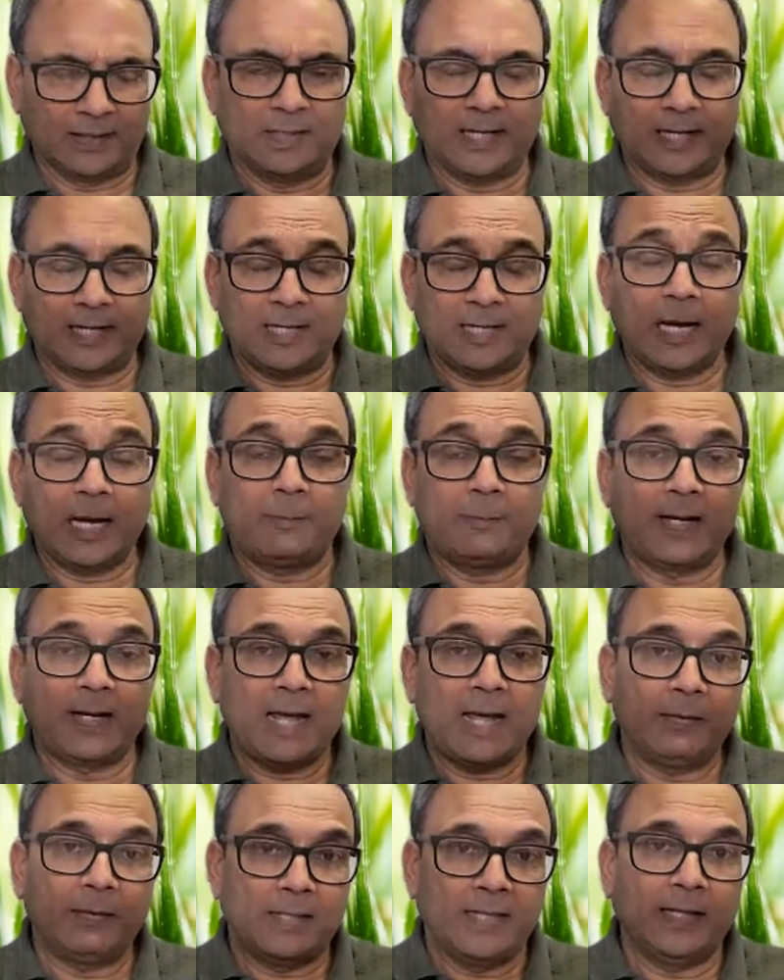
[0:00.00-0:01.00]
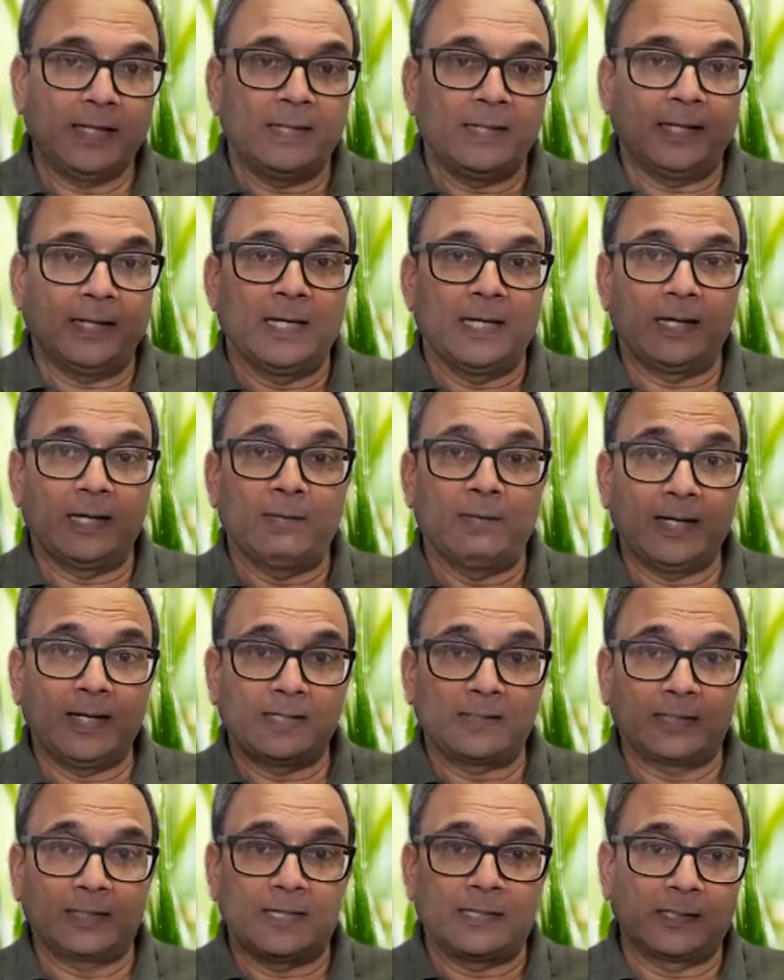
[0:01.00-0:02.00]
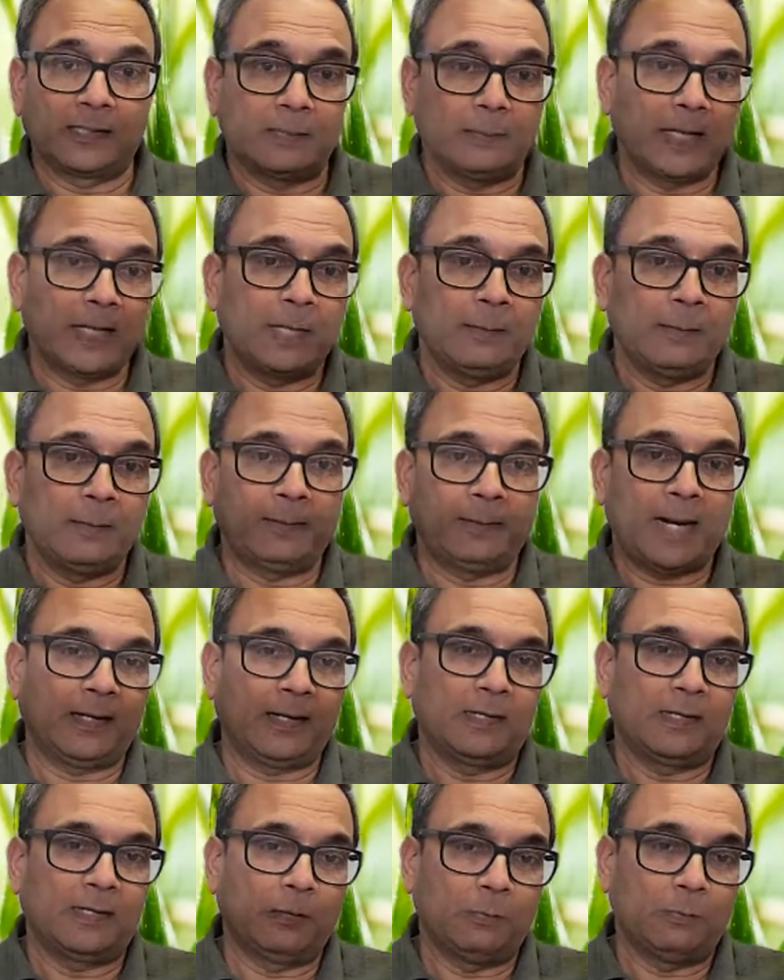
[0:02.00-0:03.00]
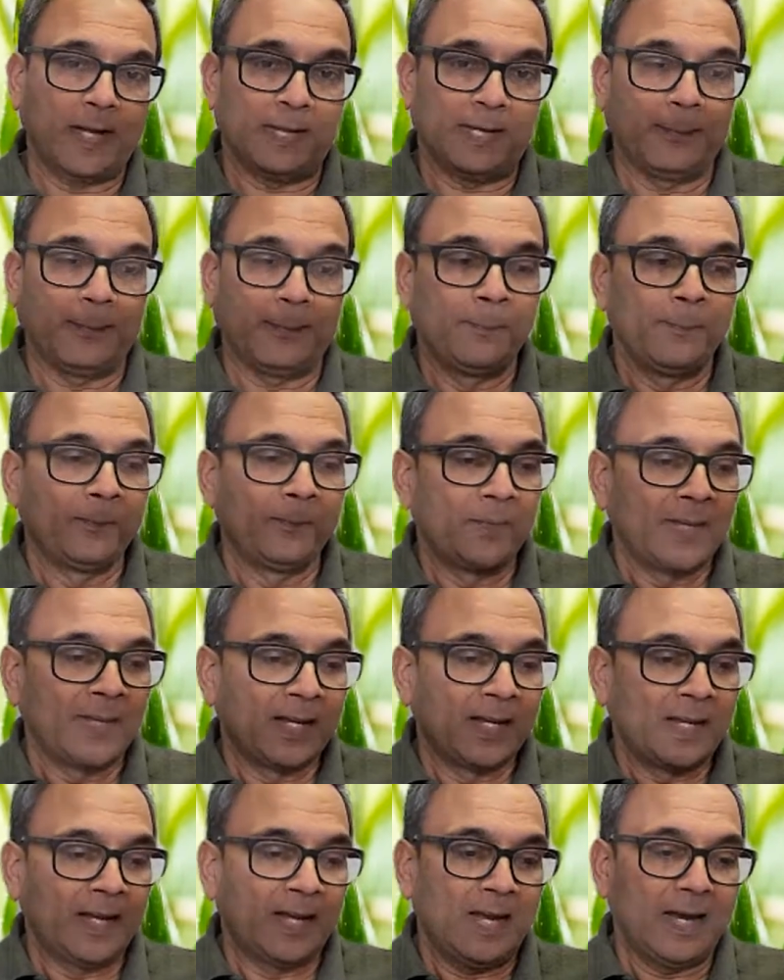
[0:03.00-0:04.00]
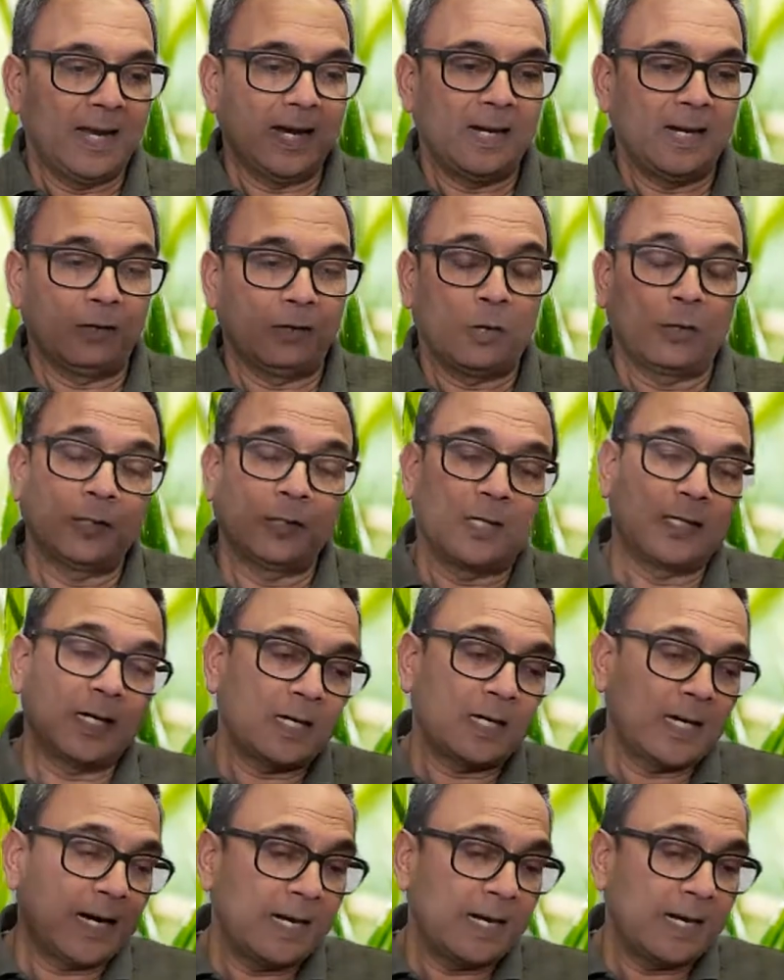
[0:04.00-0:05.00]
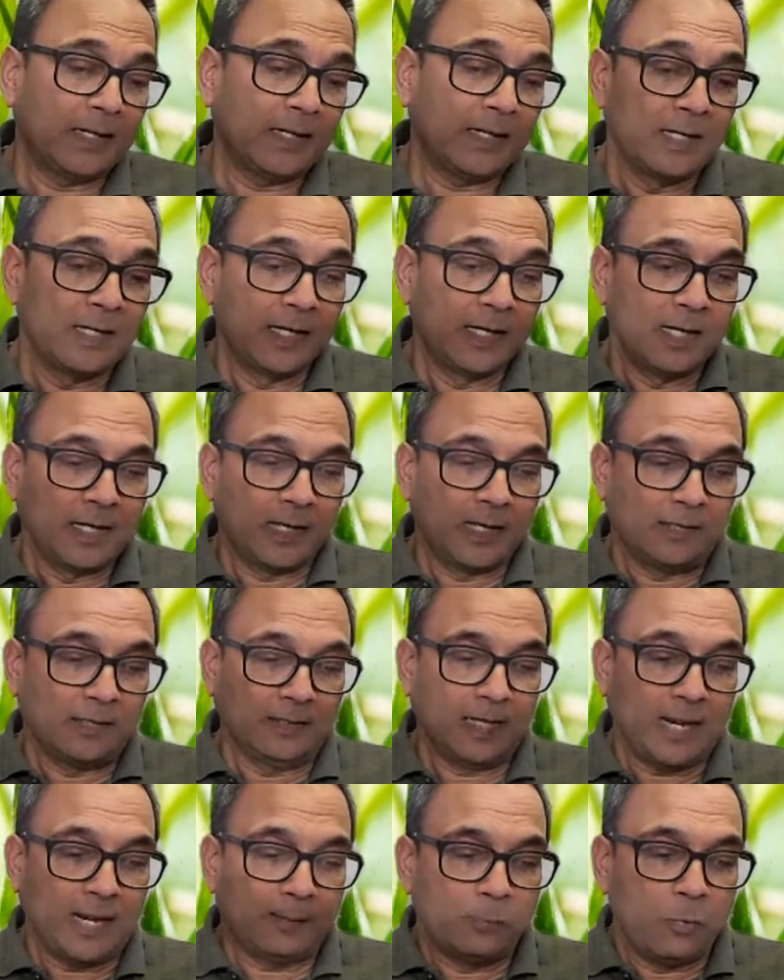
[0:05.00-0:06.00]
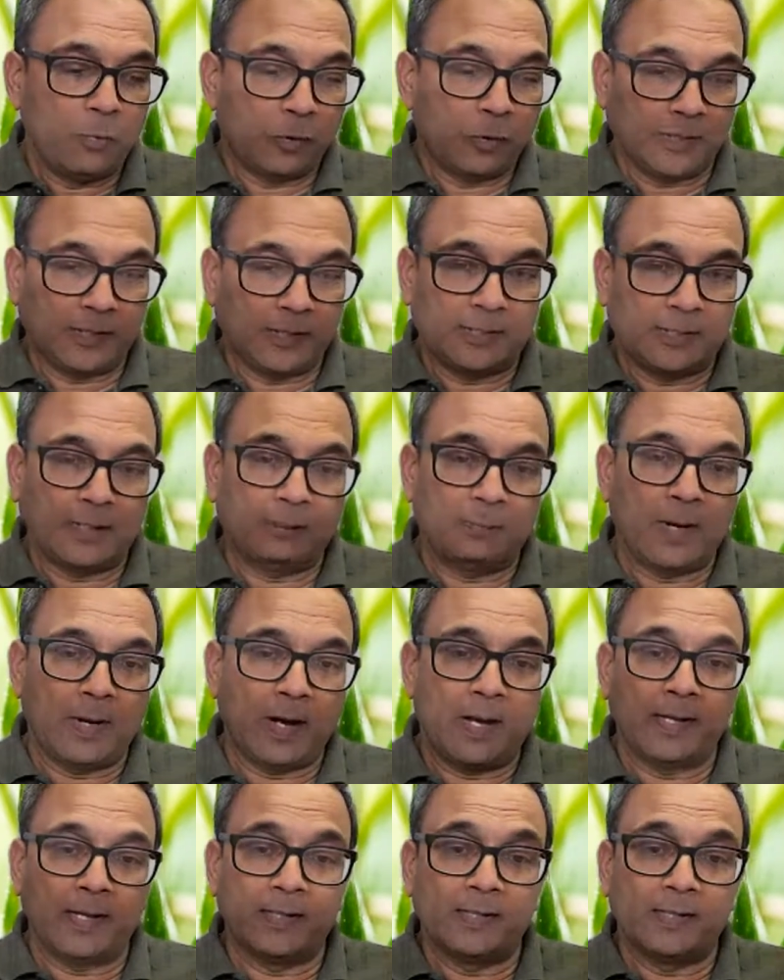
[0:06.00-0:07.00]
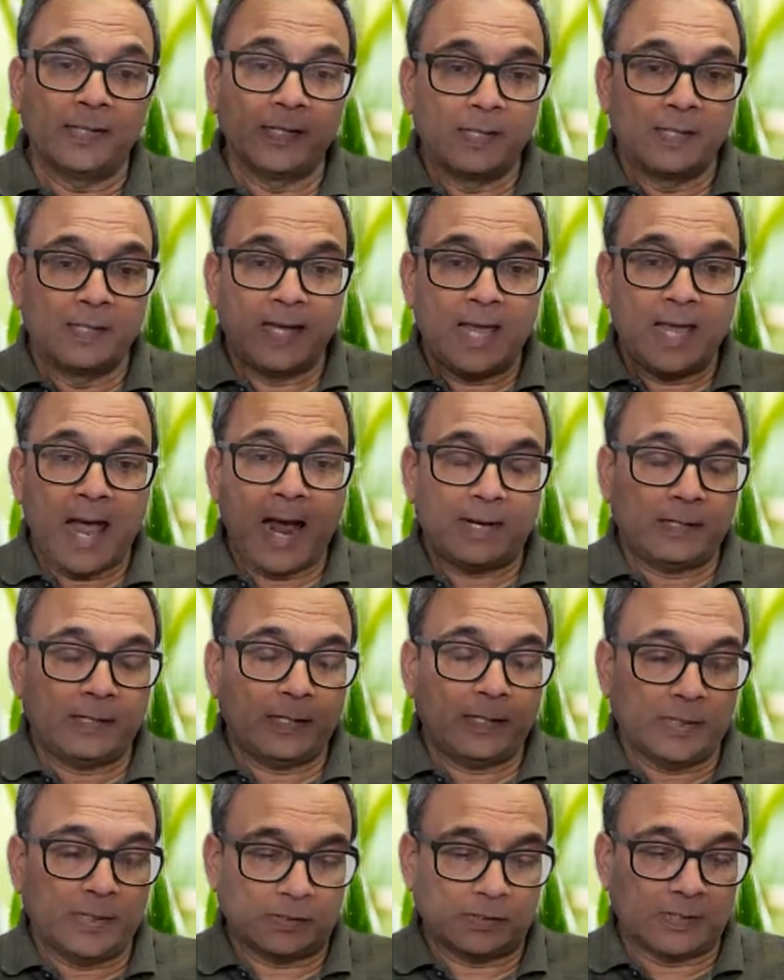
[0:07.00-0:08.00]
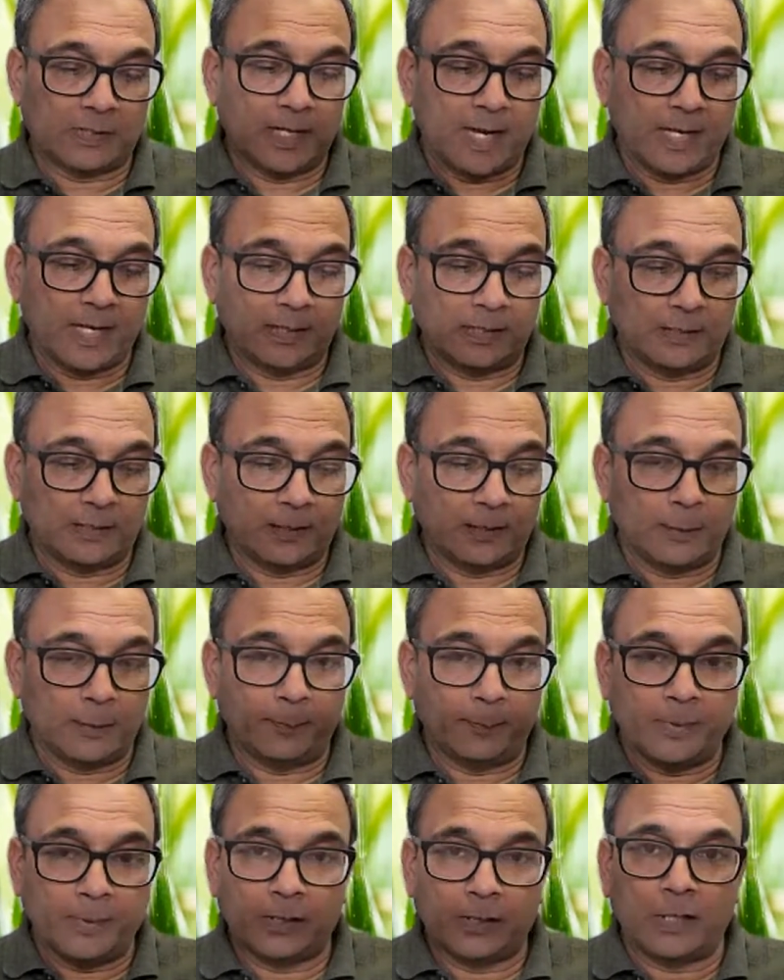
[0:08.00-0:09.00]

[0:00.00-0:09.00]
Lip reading: clarified everything in a very sensible and practical way. And on the other hand, there are books written by activists like Peter